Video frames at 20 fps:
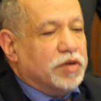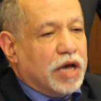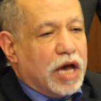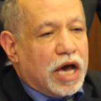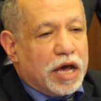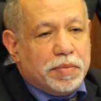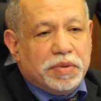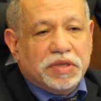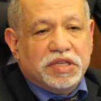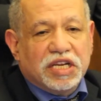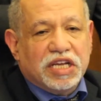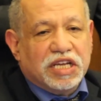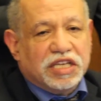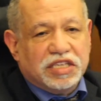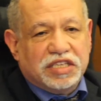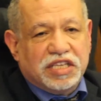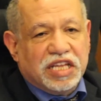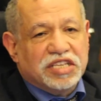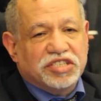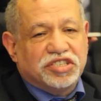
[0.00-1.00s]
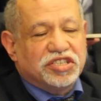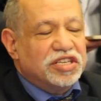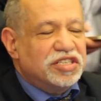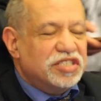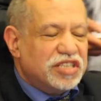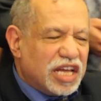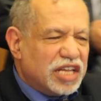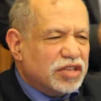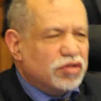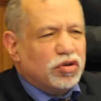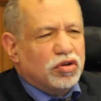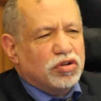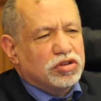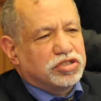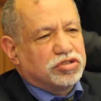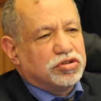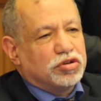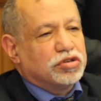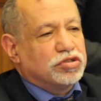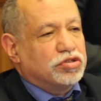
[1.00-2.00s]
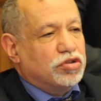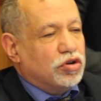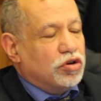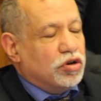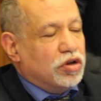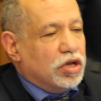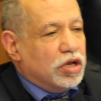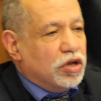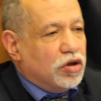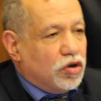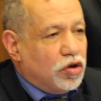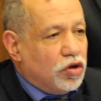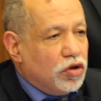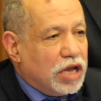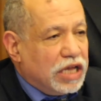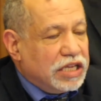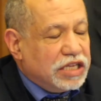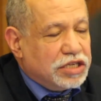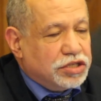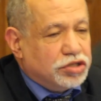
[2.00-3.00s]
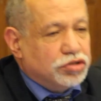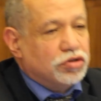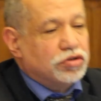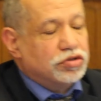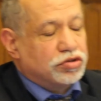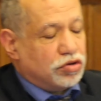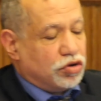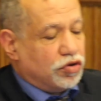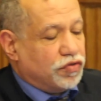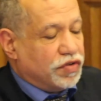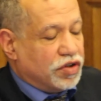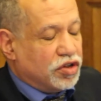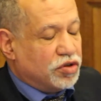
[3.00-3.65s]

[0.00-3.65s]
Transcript: arbitrary detention and all sorts, all other sorts of